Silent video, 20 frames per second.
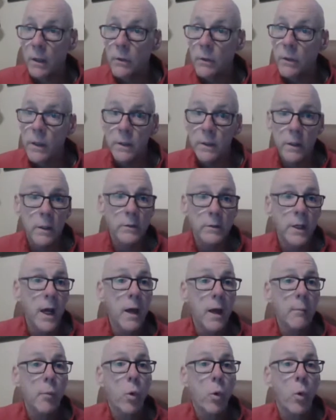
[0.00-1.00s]
including
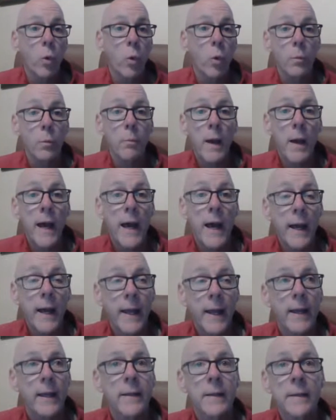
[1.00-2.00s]
their top
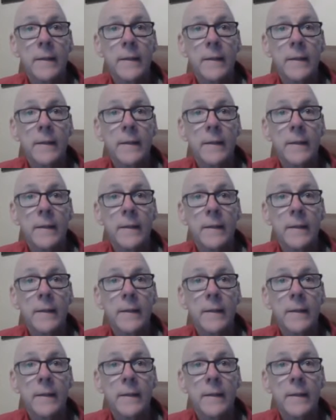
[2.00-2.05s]
quarterback,